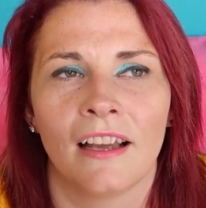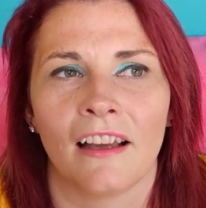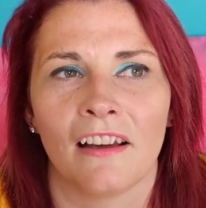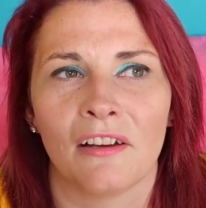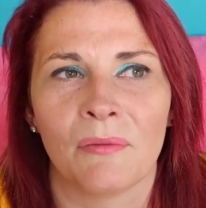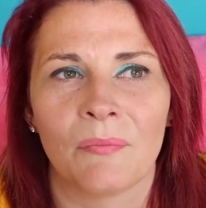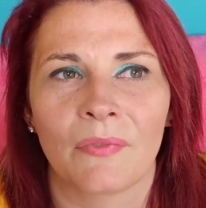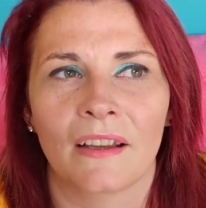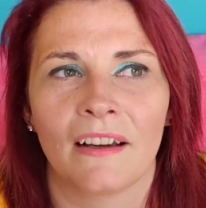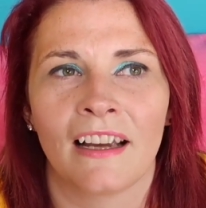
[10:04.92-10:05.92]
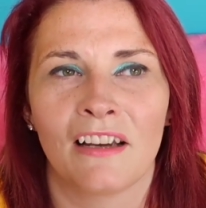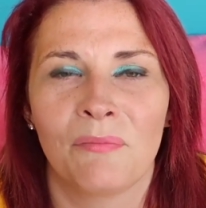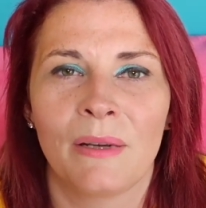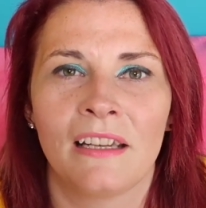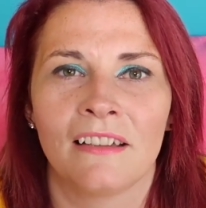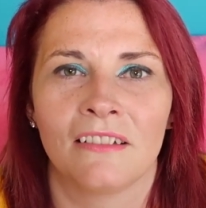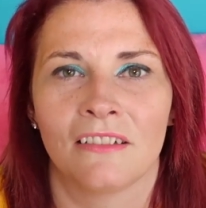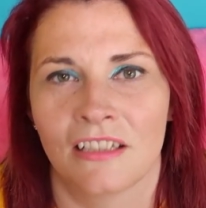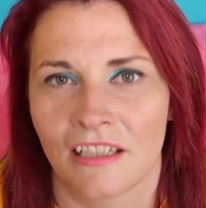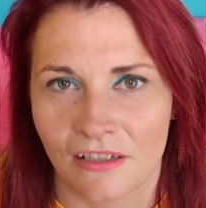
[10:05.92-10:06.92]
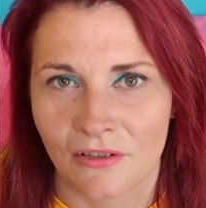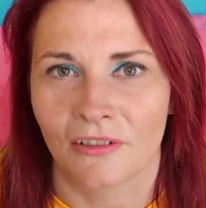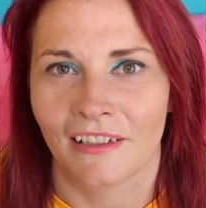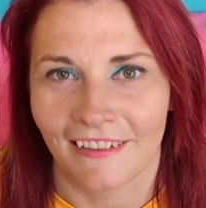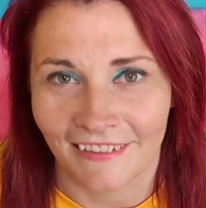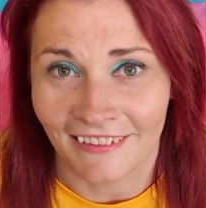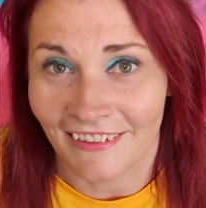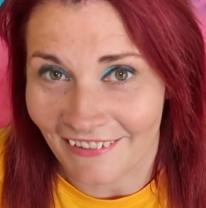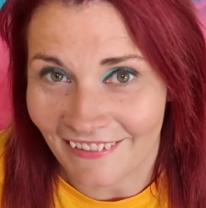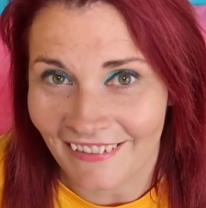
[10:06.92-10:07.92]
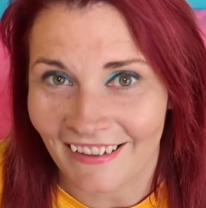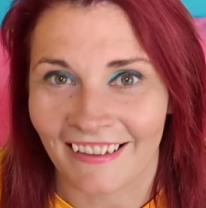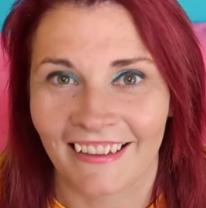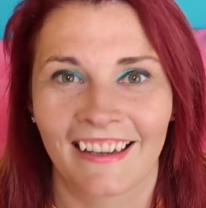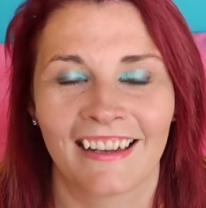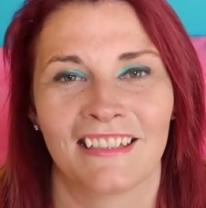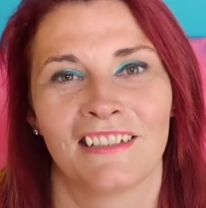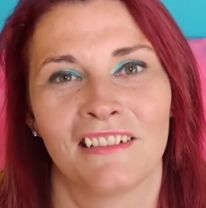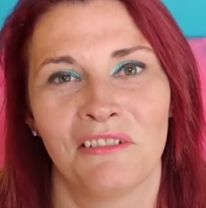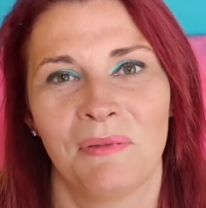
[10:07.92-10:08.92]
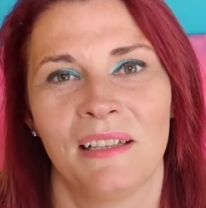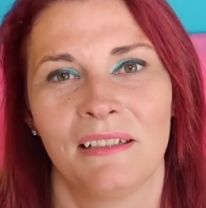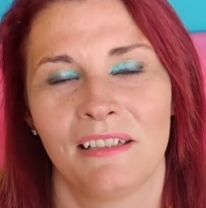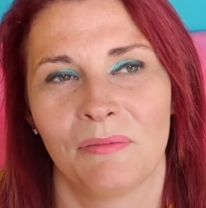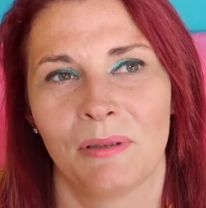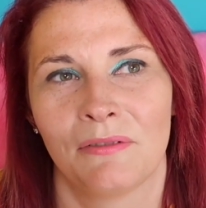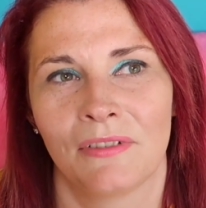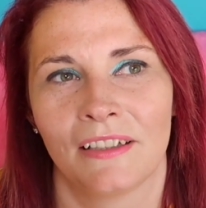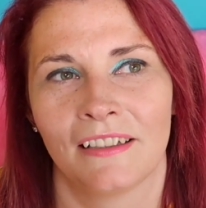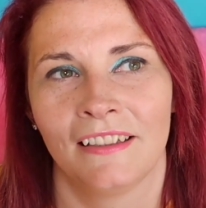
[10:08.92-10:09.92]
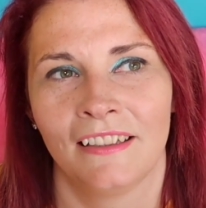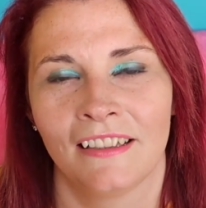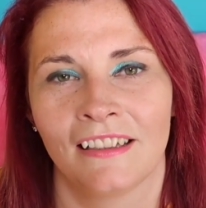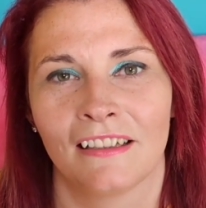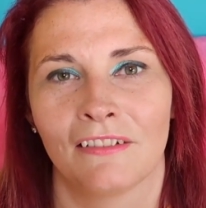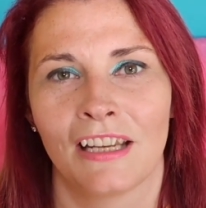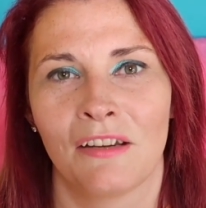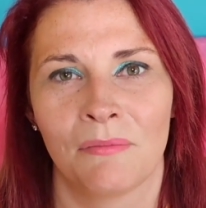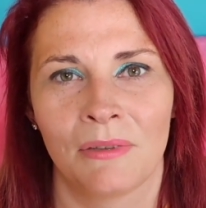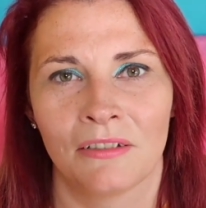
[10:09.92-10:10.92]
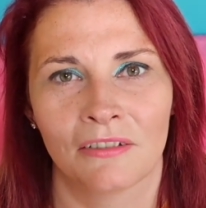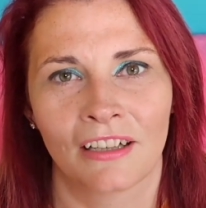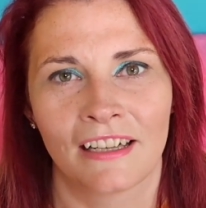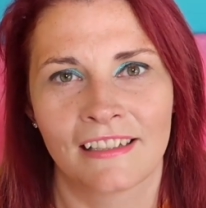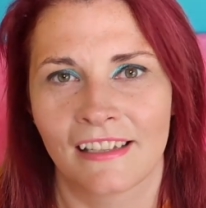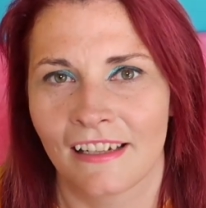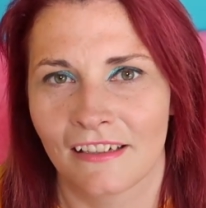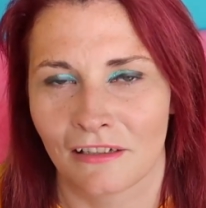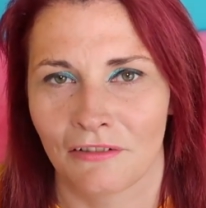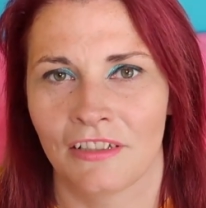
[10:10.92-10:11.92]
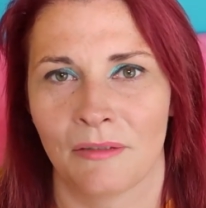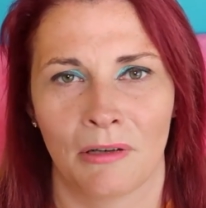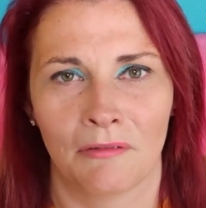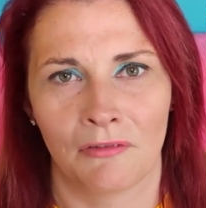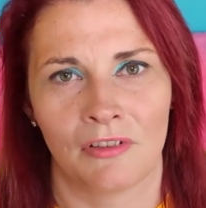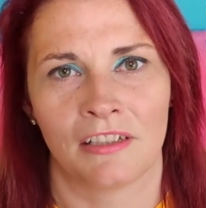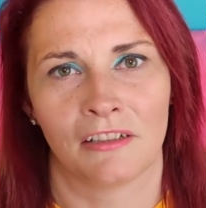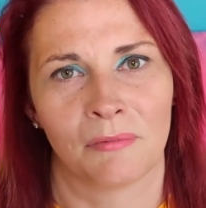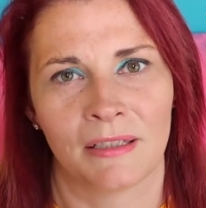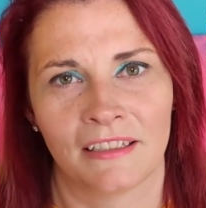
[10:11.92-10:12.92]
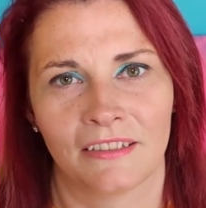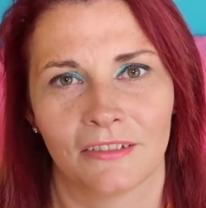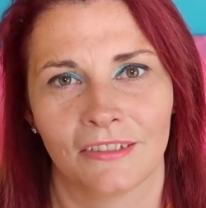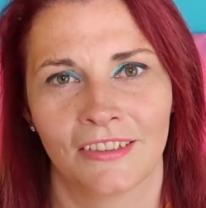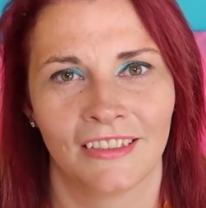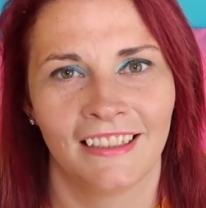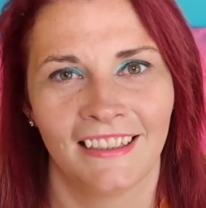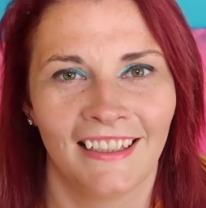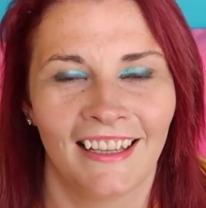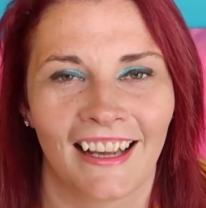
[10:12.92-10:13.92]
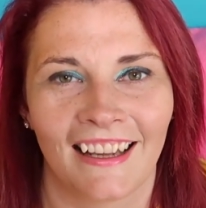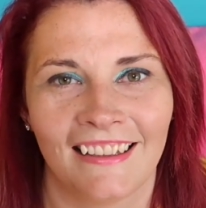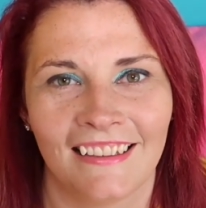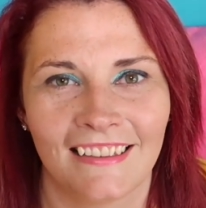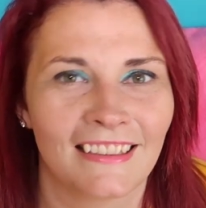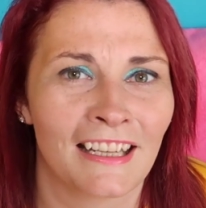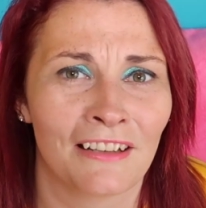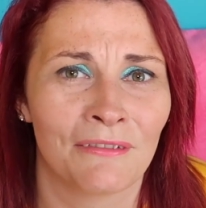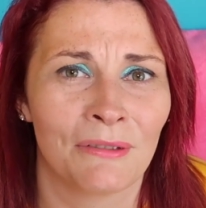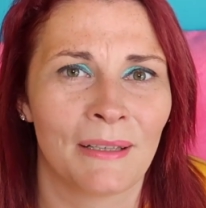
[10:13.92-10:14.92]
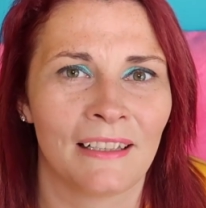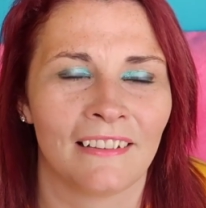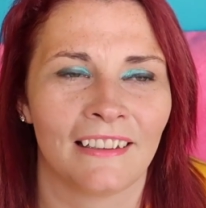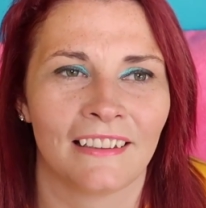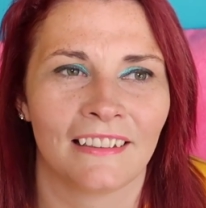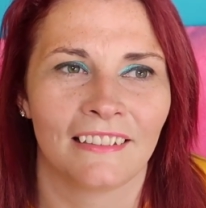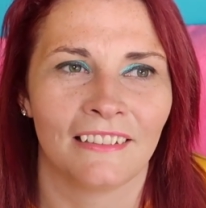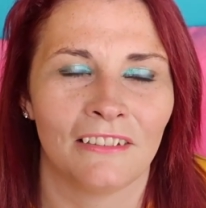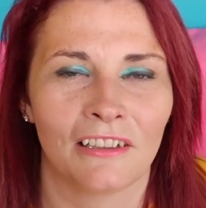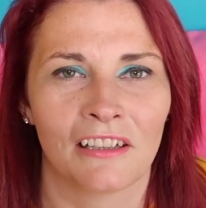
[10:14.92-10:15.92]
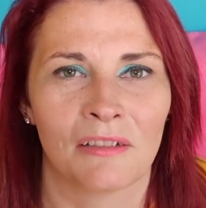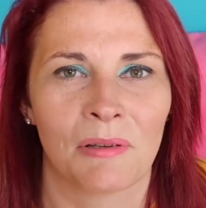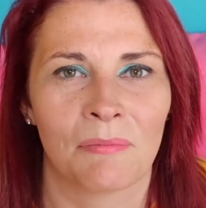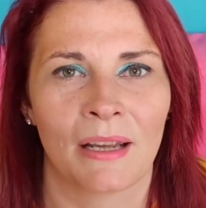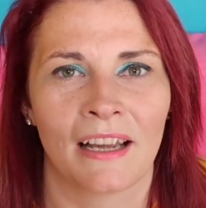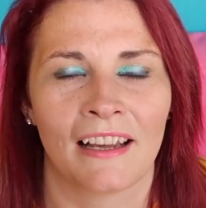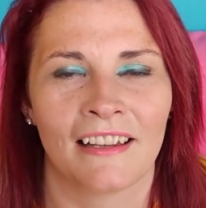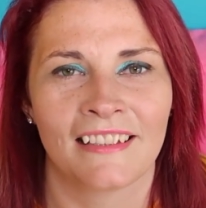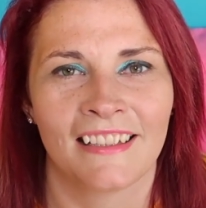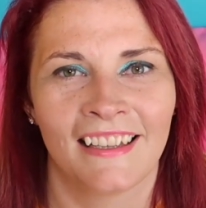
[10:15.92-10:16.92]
I have been on TikTok a lot, and that has kind of been a little bit of a kind of keeping me not crazy. I don't know if you've seen my other video of my TikToks, and it's kept me like not going a bit mad.